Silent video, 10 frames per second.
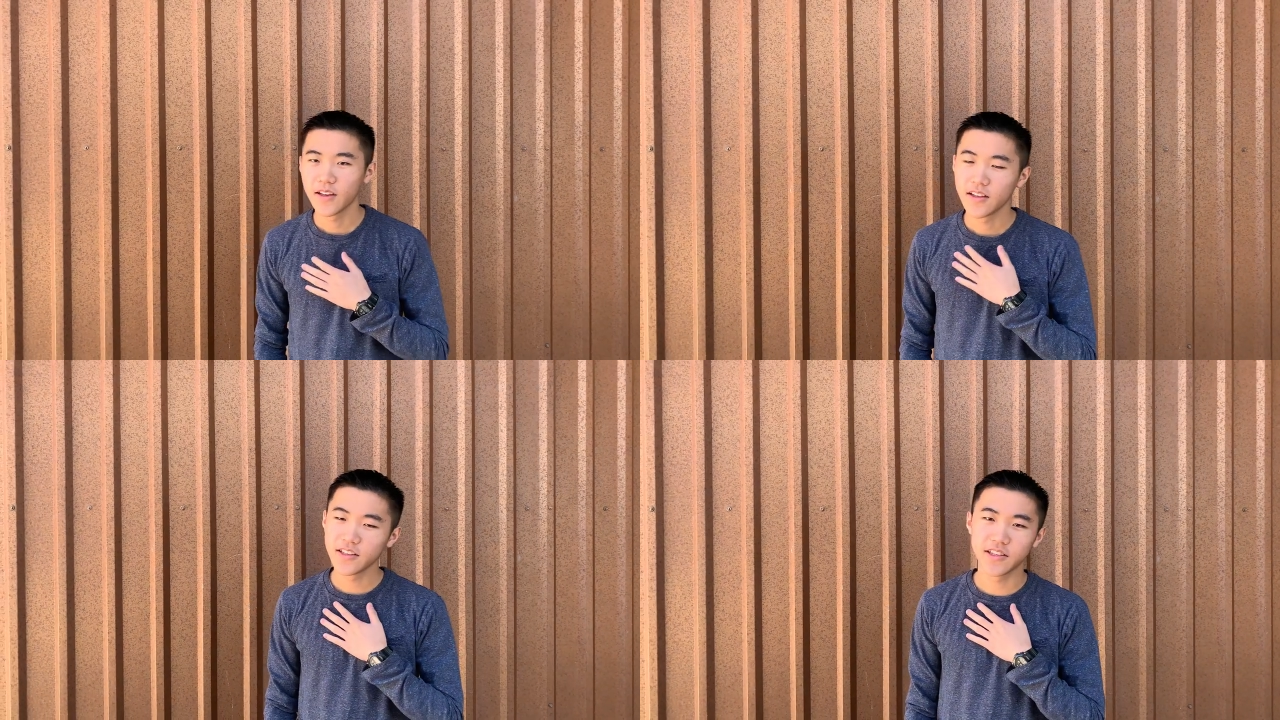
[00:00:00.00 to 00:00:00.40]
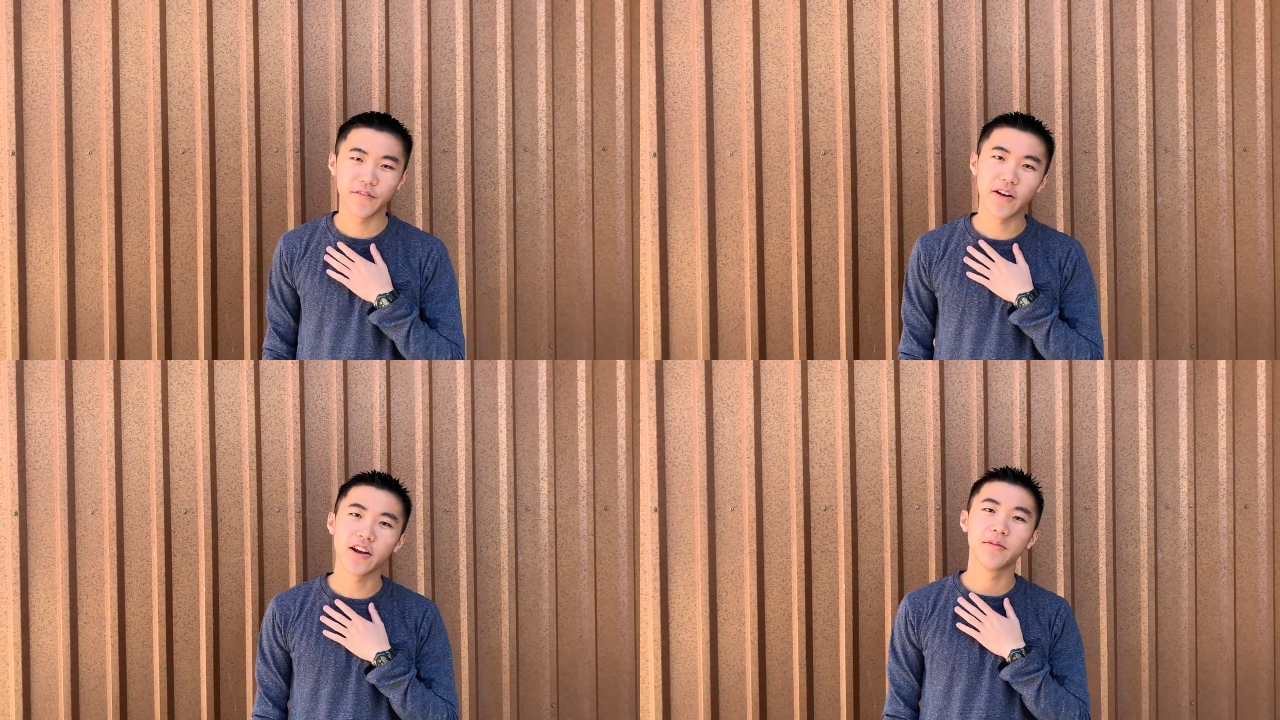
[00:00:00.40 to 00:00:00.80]
This is a
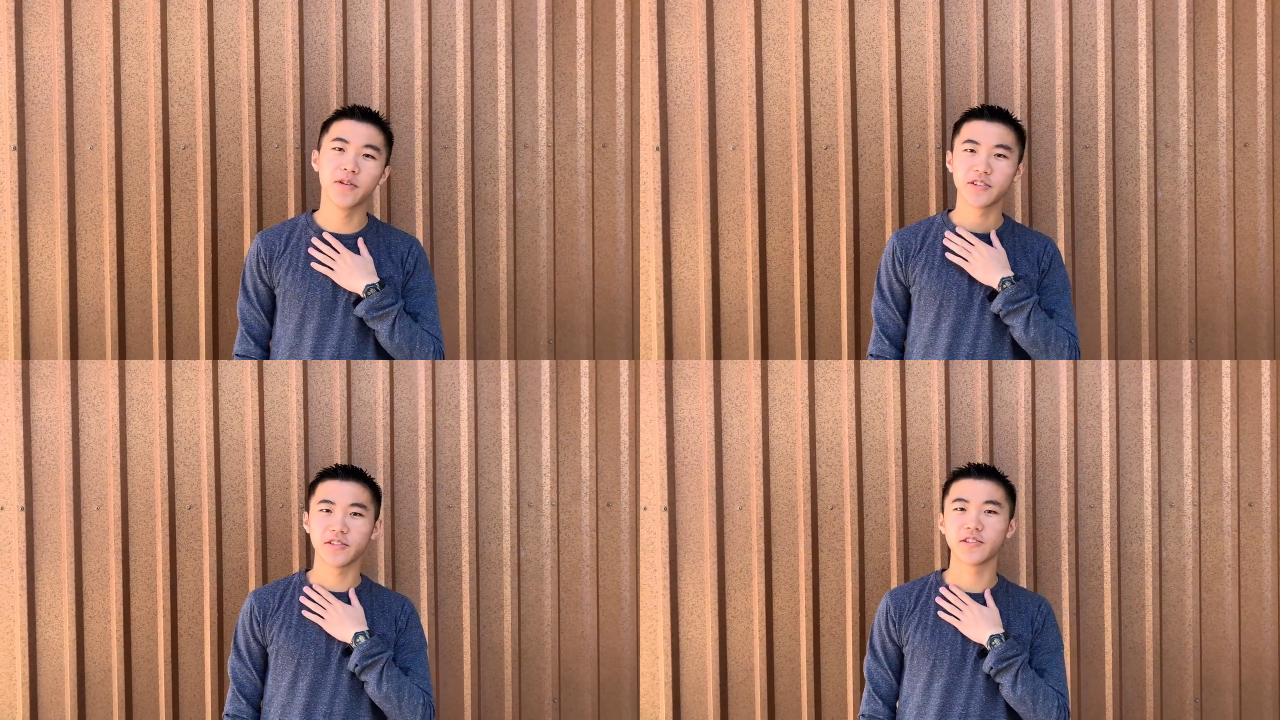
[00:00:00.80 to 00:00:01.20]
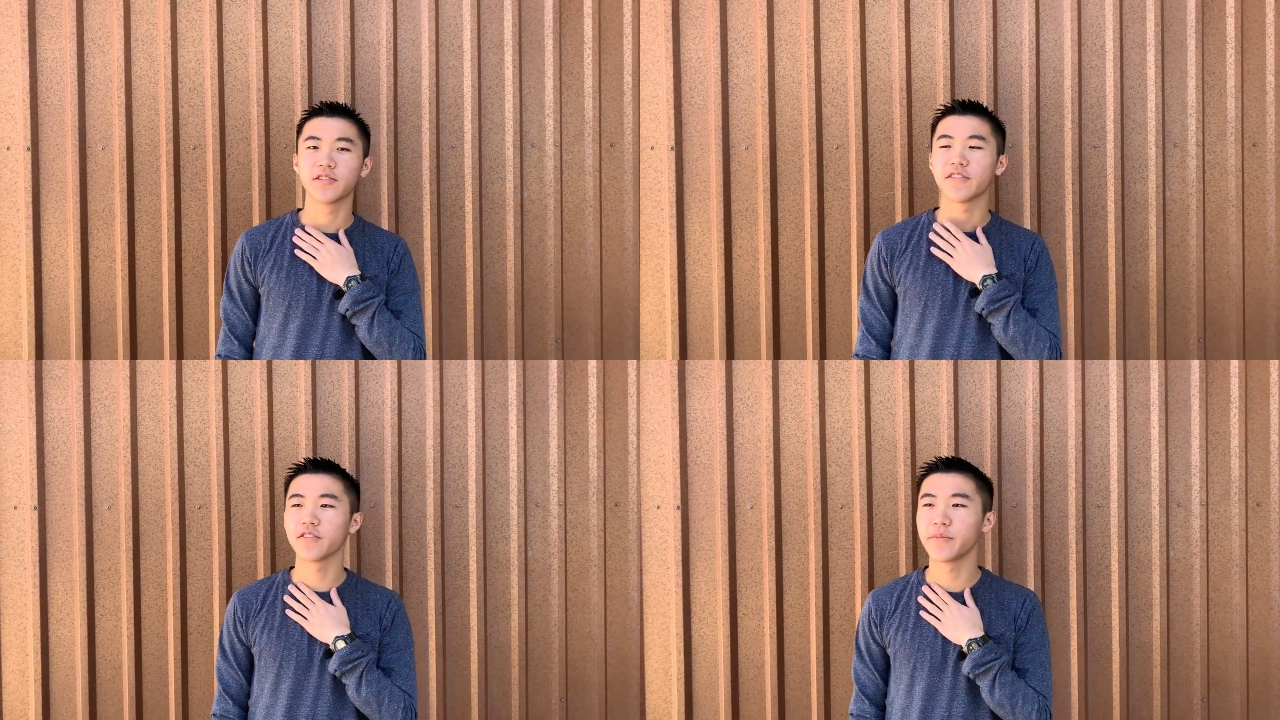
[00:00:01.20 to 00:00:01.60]
very emotional
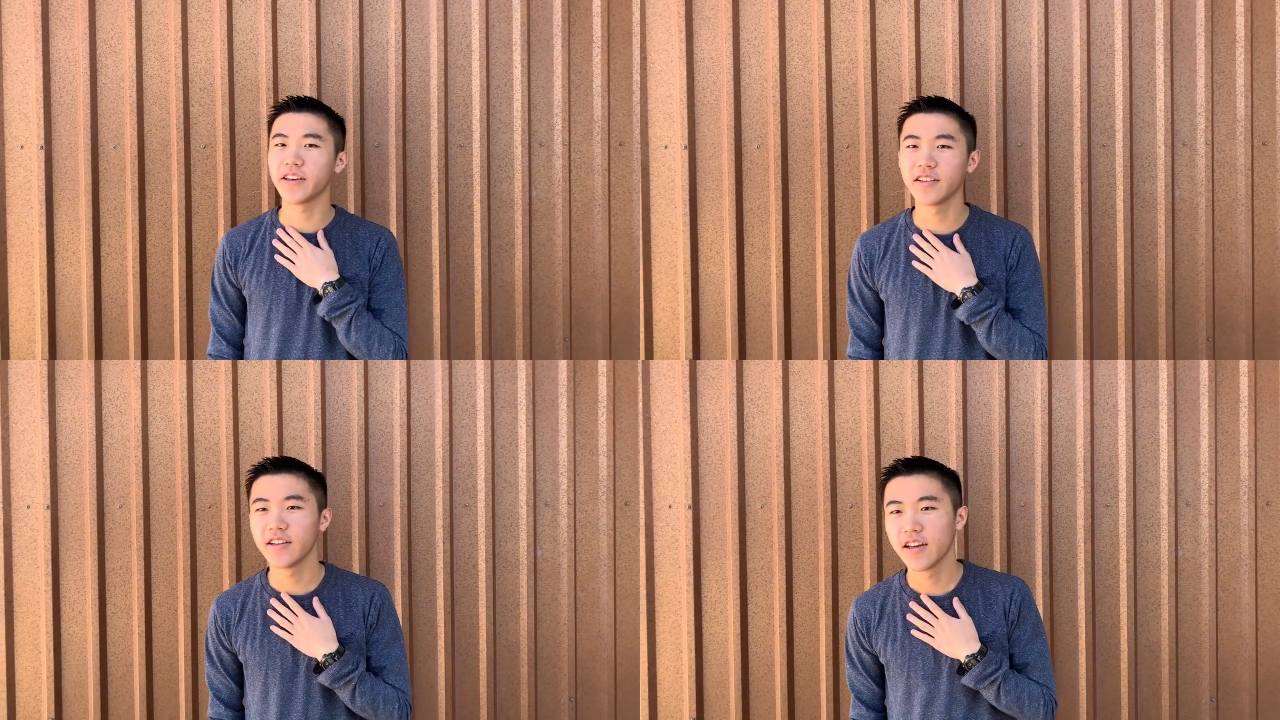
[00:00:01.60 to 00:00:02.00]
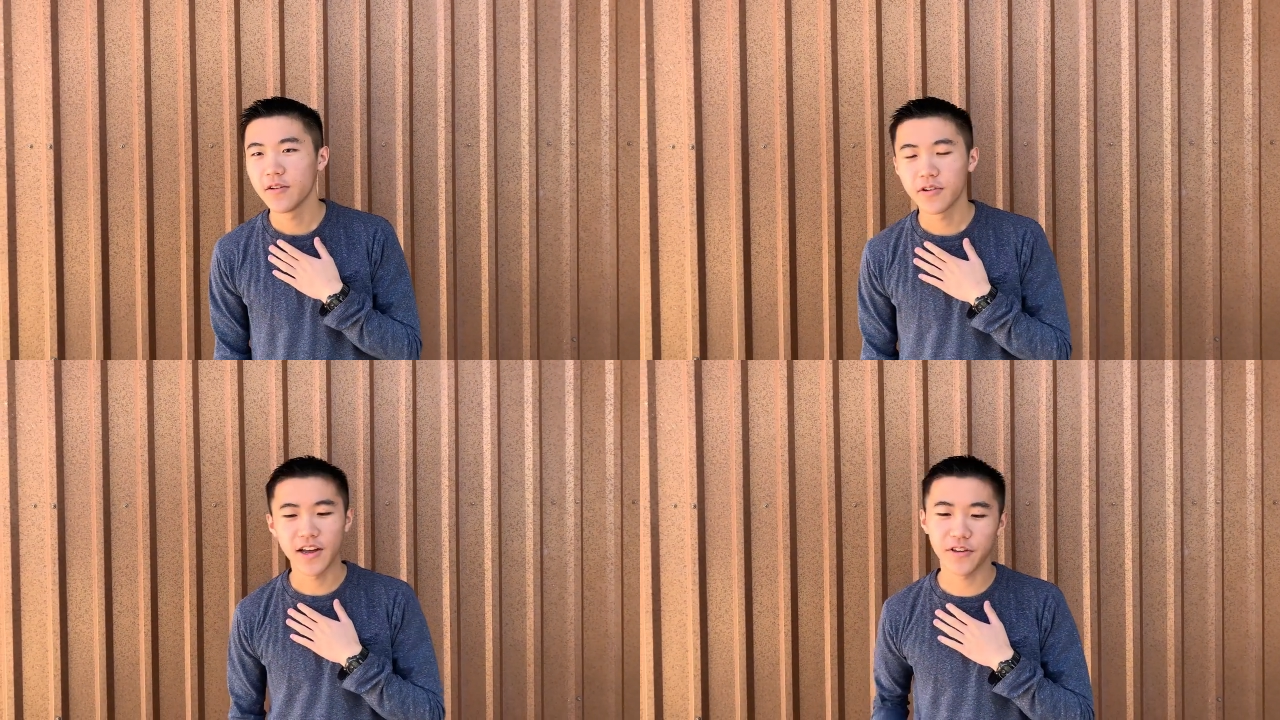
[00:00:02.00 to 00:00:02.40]
story for me.
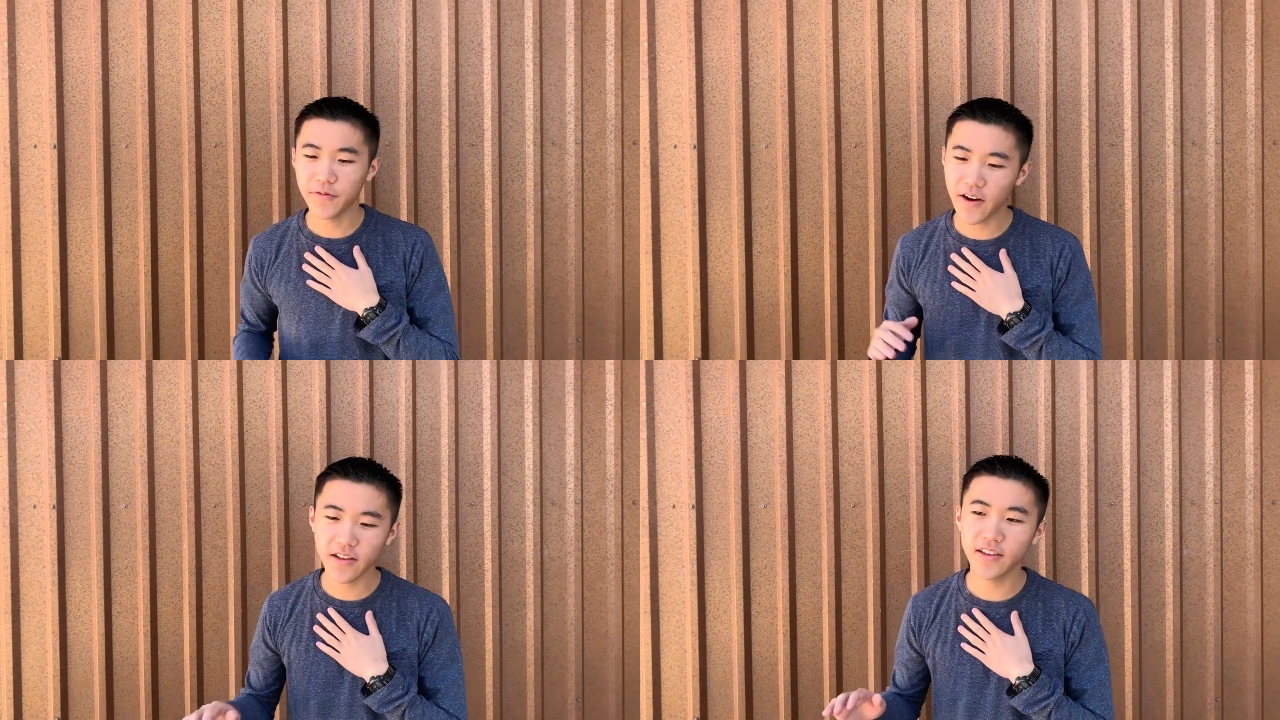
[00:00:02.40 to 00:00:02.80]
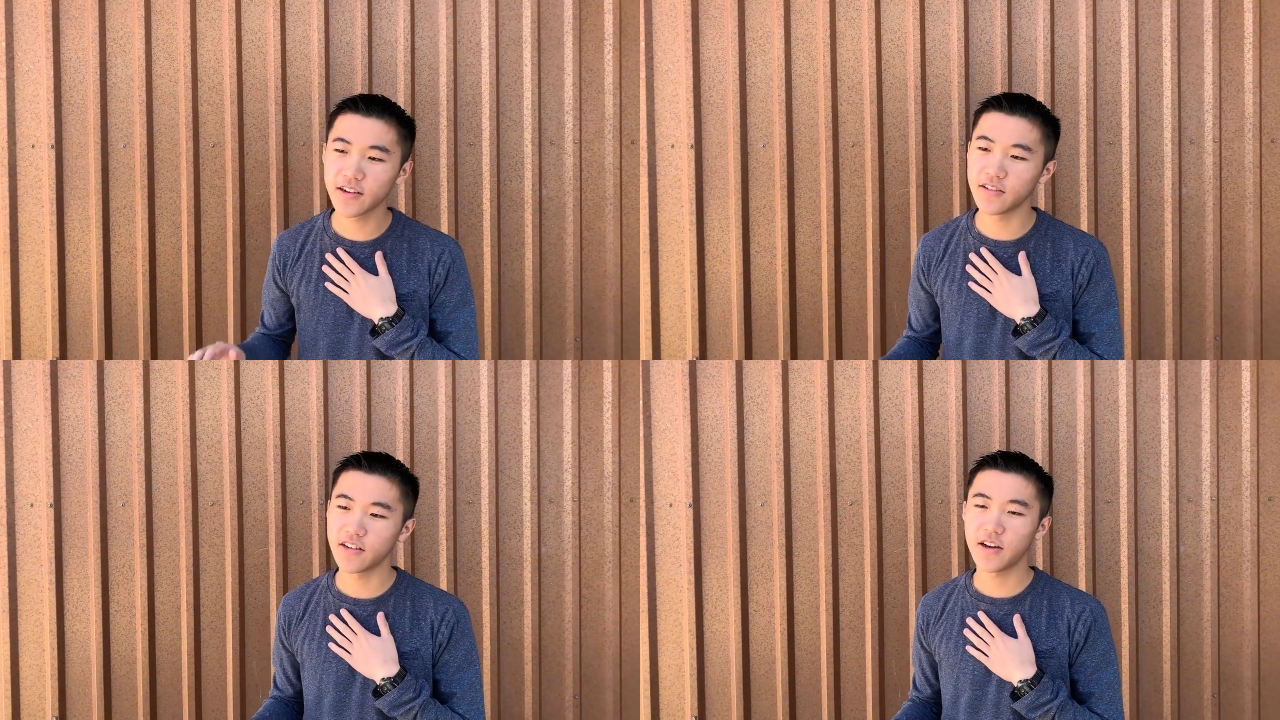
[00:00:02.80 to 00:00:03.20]
When I was very little,